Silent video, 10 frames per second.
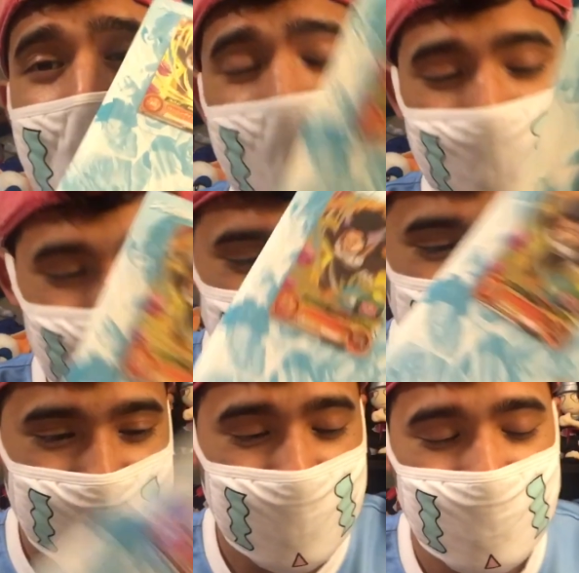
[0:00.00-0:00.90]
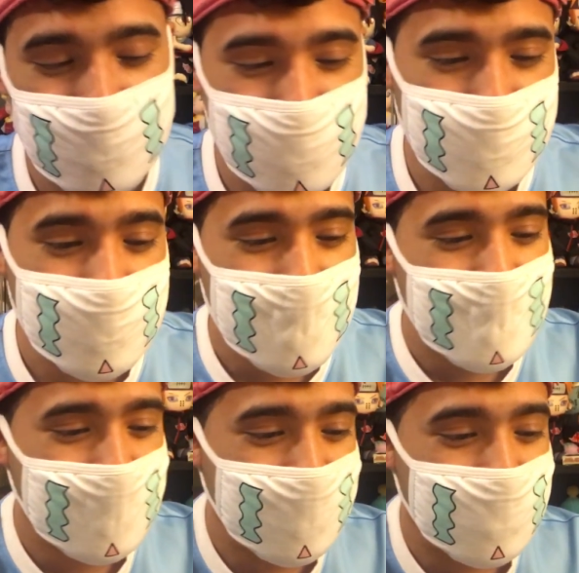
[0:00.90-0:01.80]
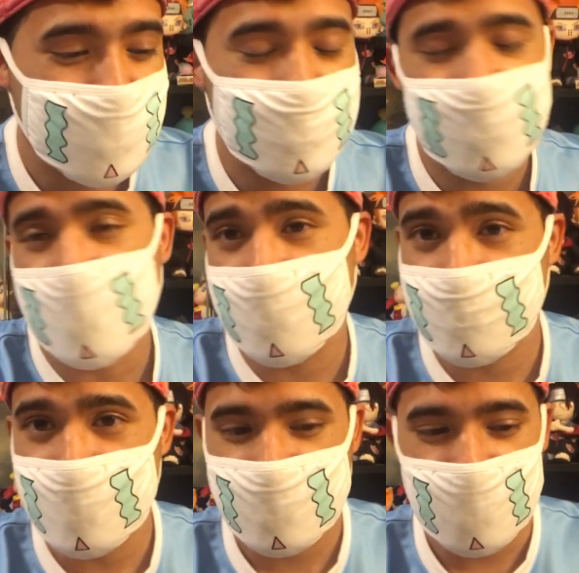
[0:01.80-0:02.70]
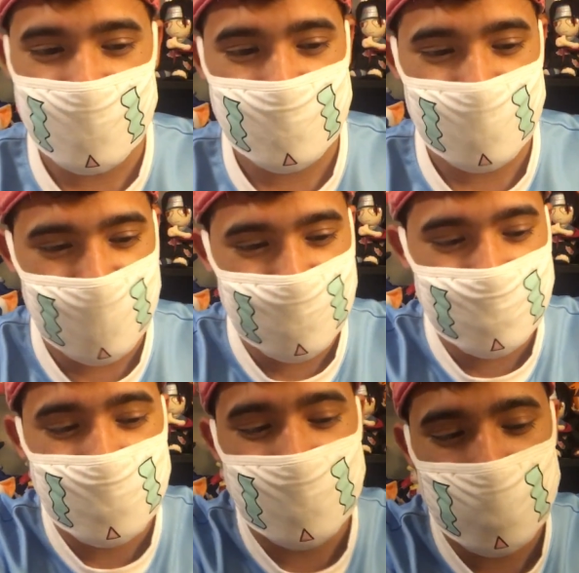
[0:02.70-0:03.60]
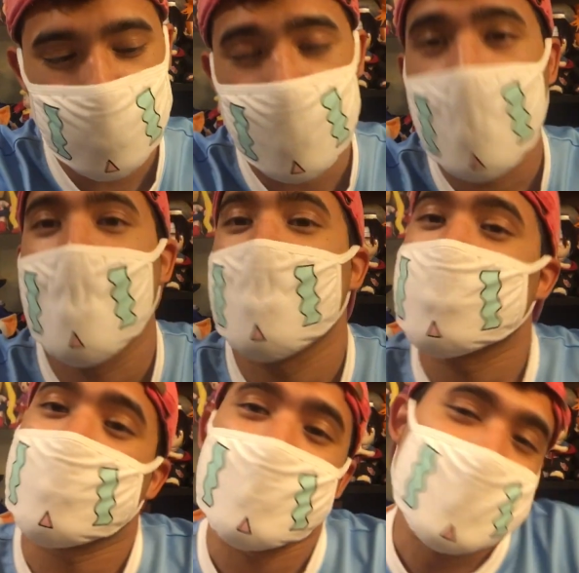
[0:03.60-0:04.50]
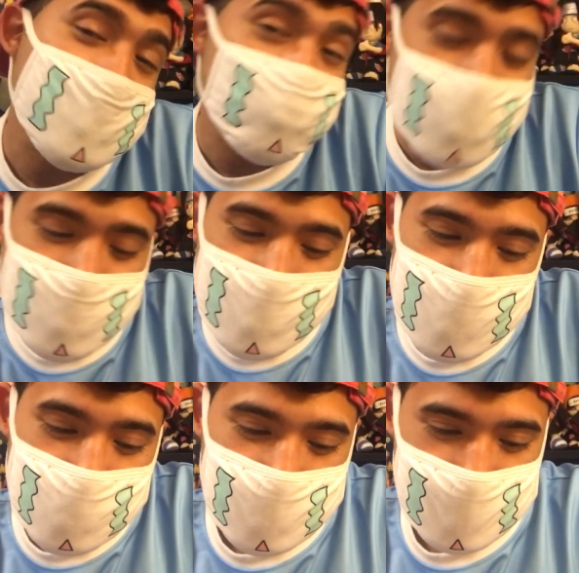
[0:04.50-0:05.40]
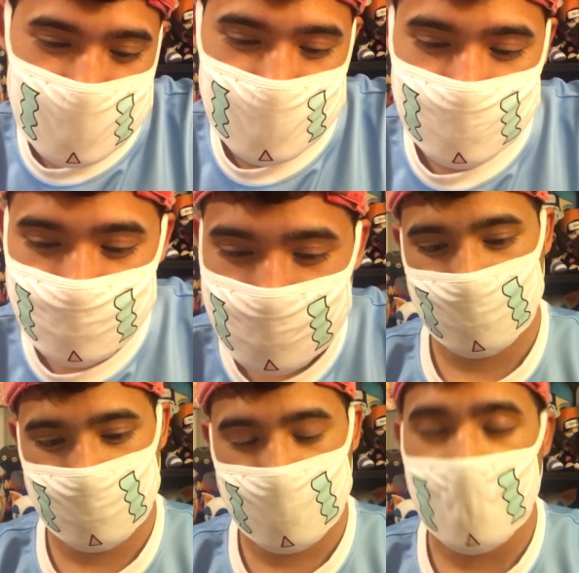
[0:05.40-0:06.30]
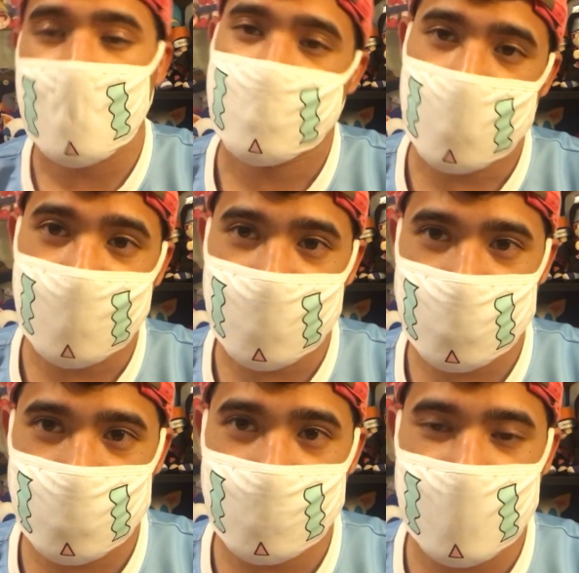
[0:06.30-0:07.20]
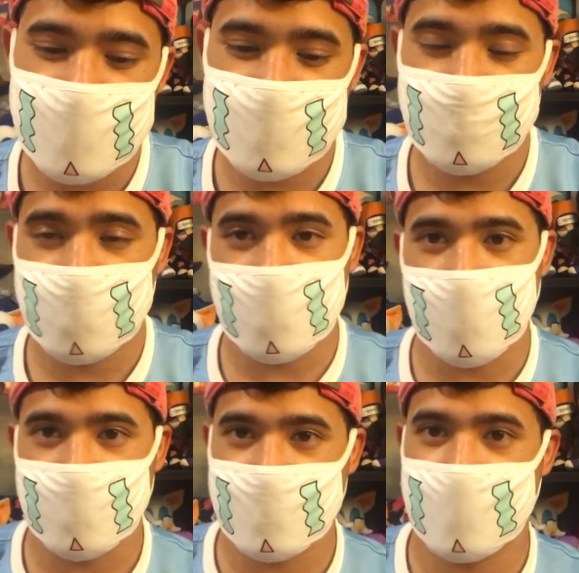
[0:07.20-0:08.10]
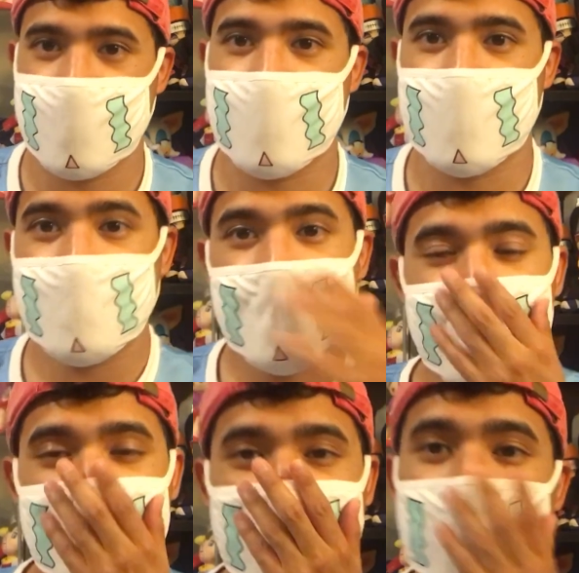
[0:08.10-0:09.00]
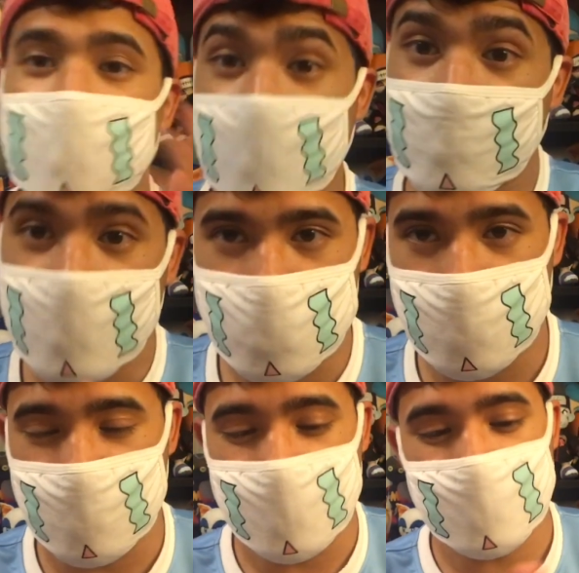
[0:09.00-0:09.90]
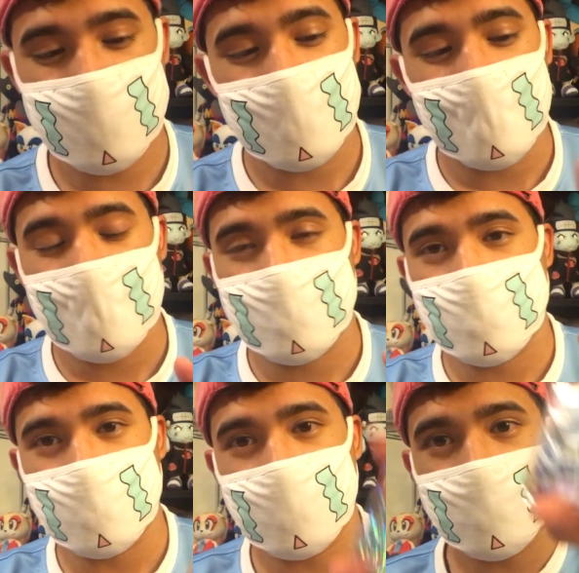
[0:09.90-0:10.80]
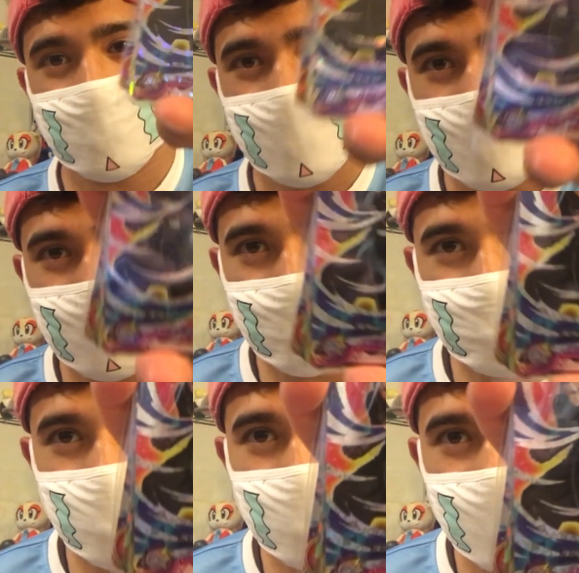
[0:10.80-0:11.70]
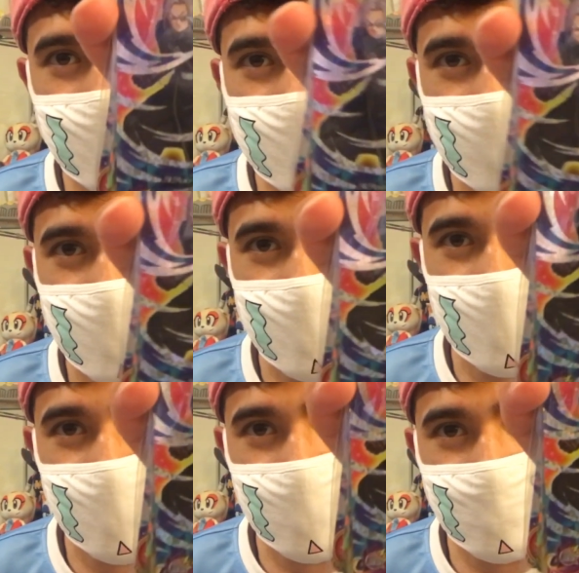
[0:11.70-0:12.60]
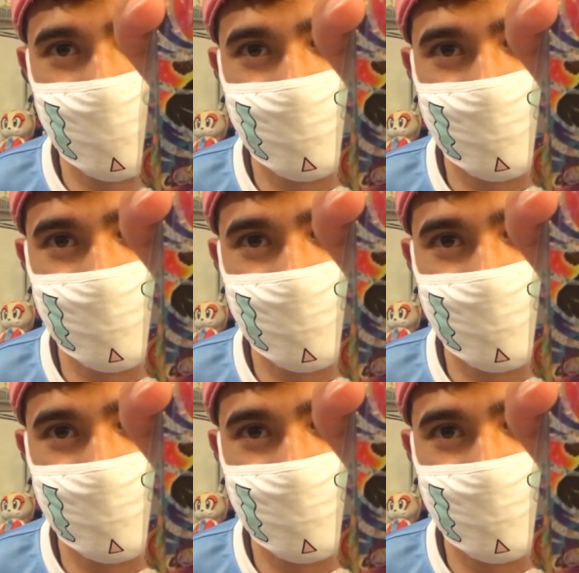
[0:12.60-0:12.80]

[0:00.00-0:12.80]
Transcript: I love that they, you know, incorporate all of these awesome characters into it. So it's really, really cool to see them. So I'm going to show you guys some of the cards that I got, the individual ones. So here we have Trunks Xeno.